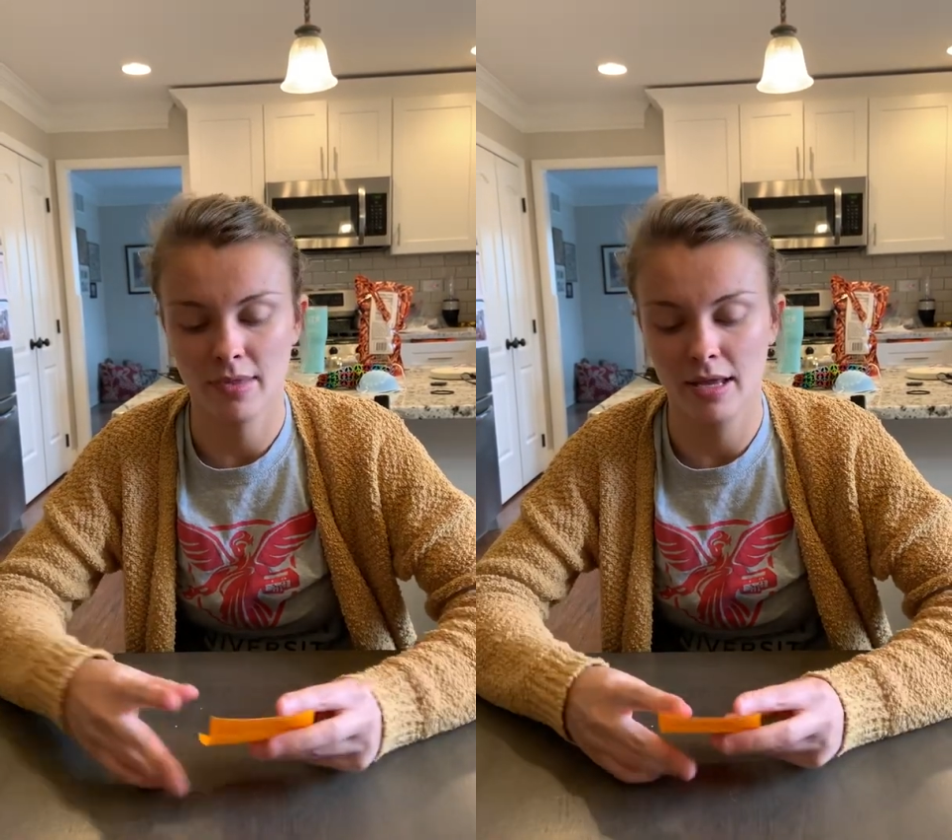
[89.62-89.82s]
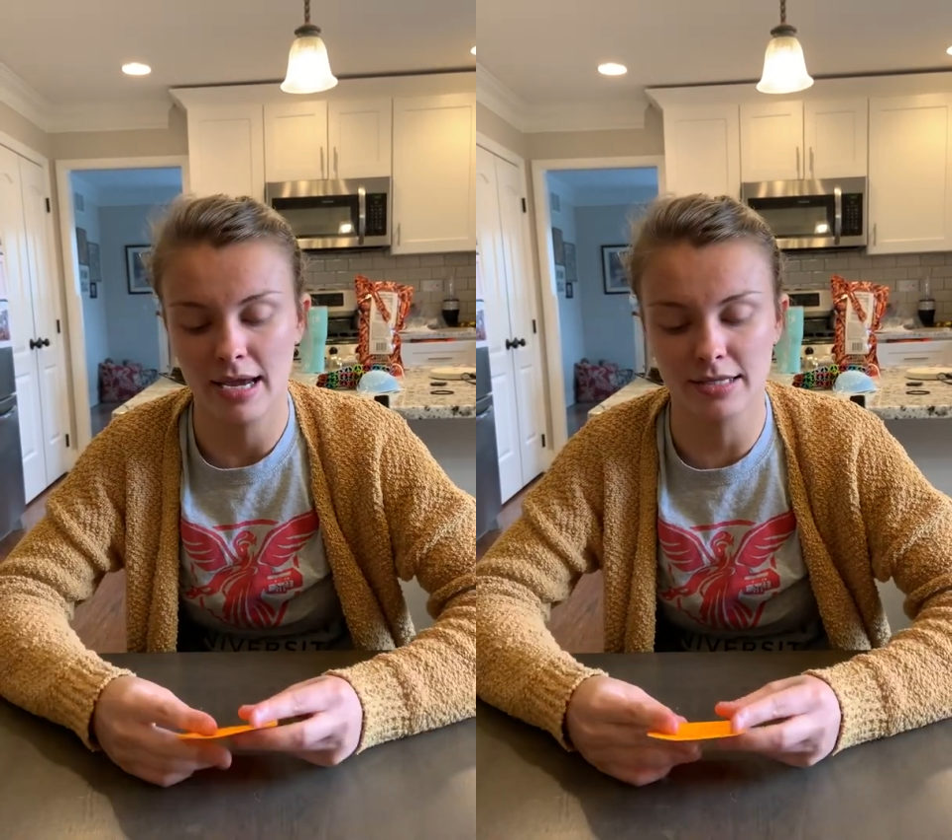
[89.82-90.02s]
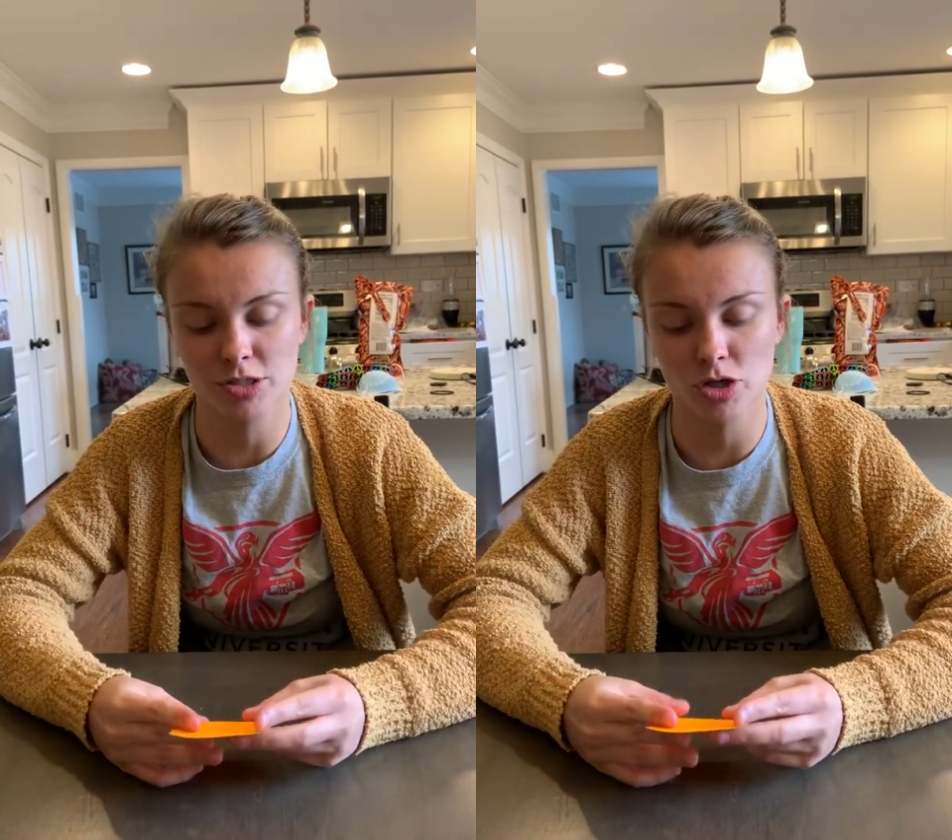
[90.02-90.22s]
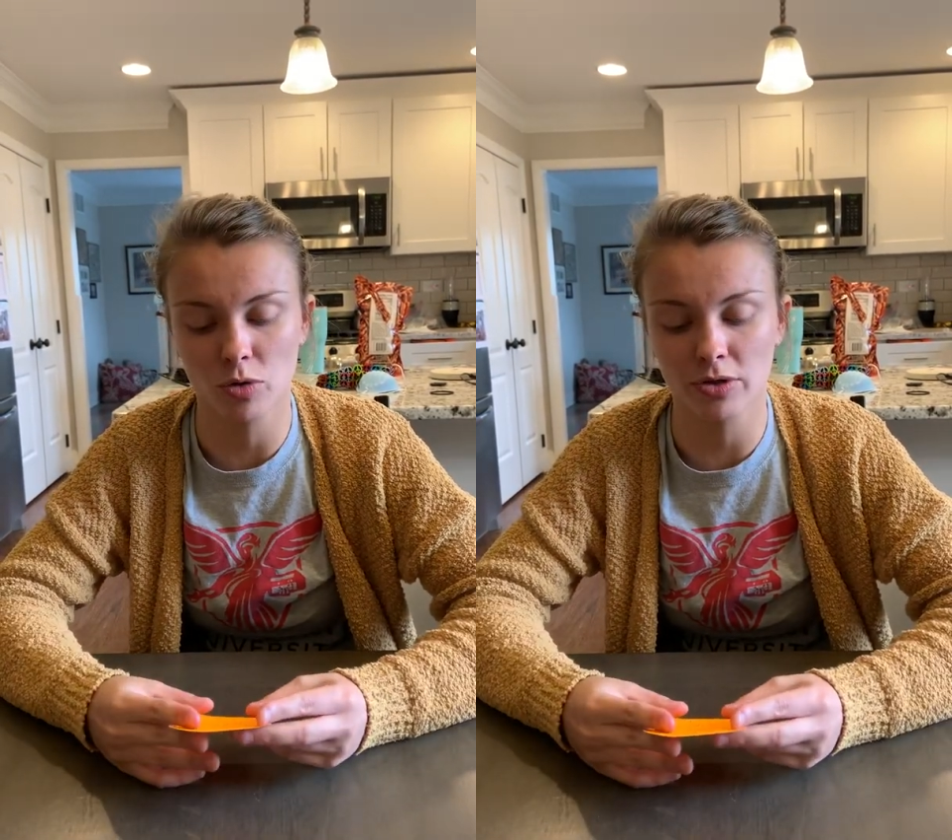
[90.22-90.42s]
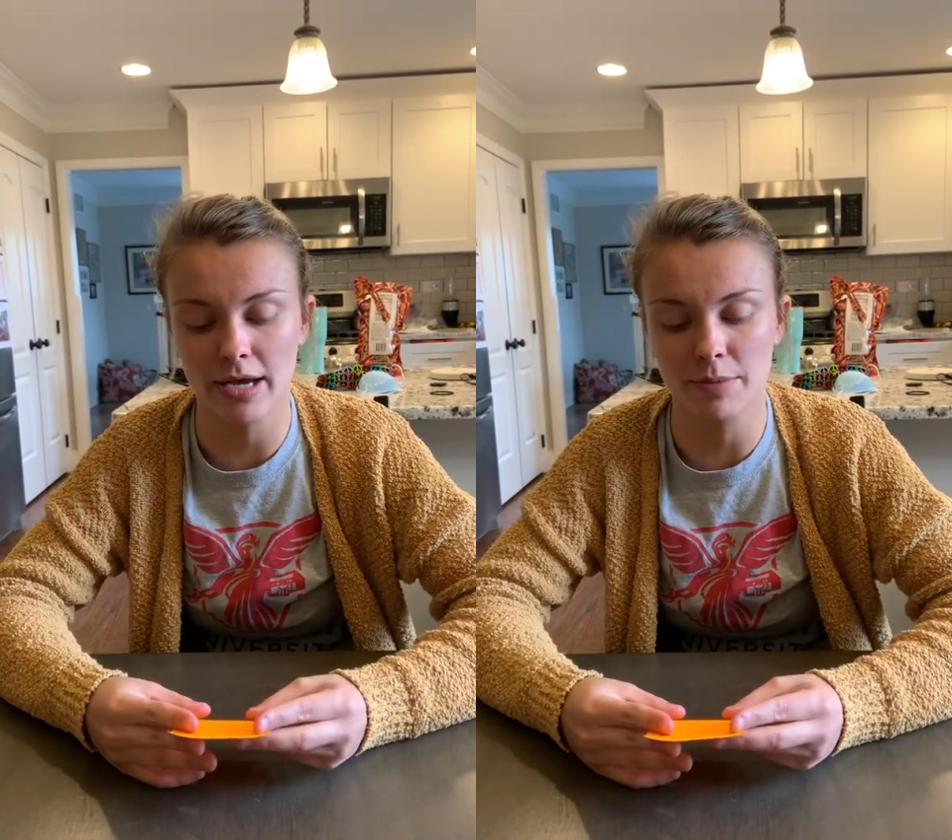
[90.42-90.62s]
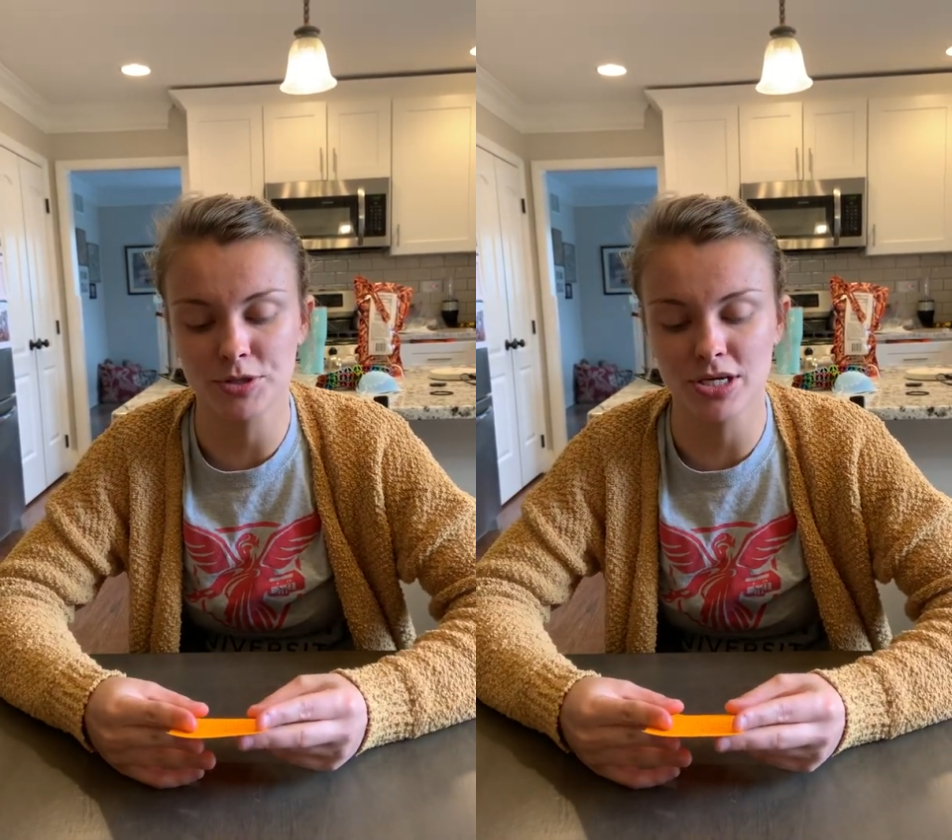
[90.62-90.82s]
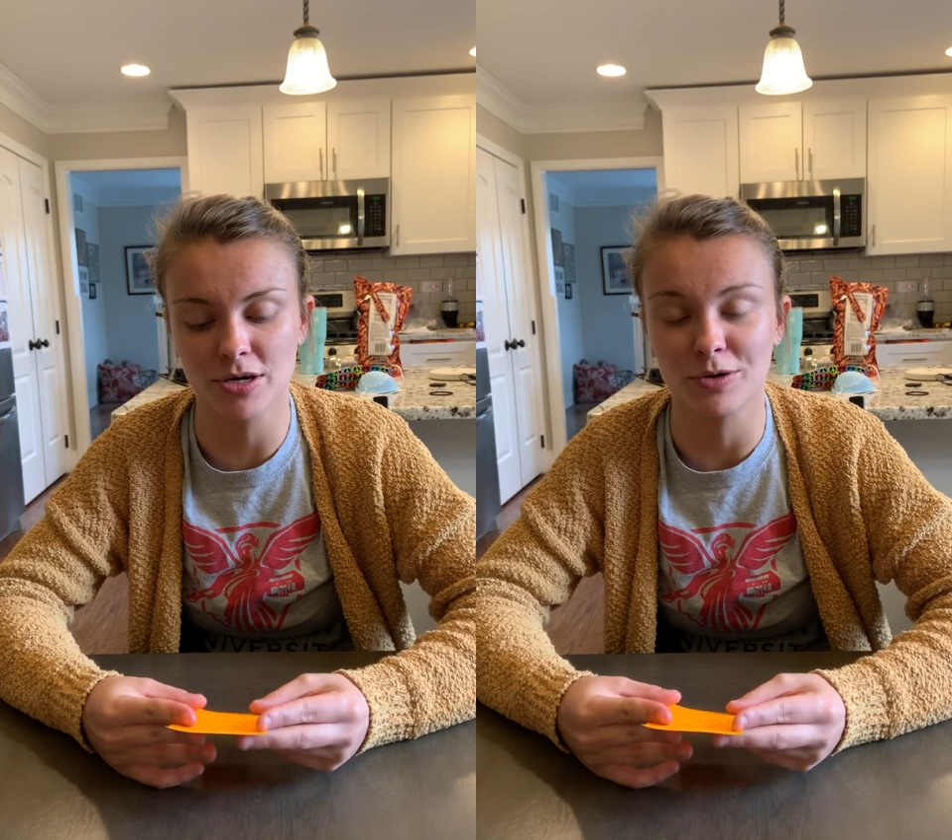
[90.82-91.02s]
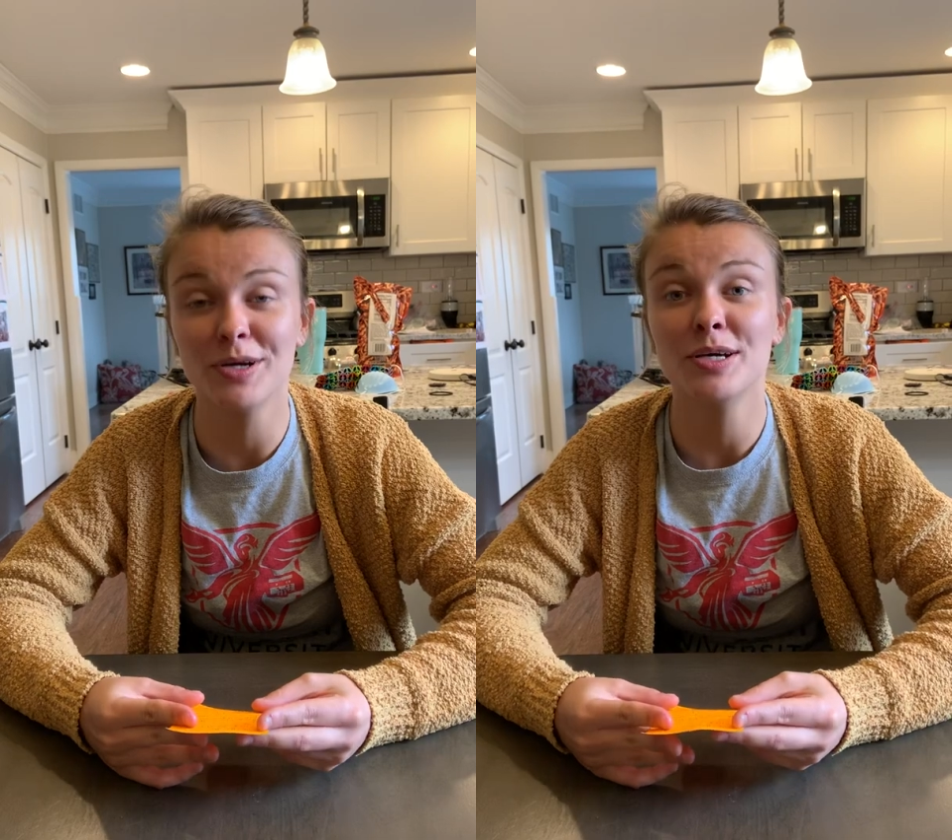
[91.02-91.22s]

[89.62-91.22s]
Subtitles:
It's totally up to you.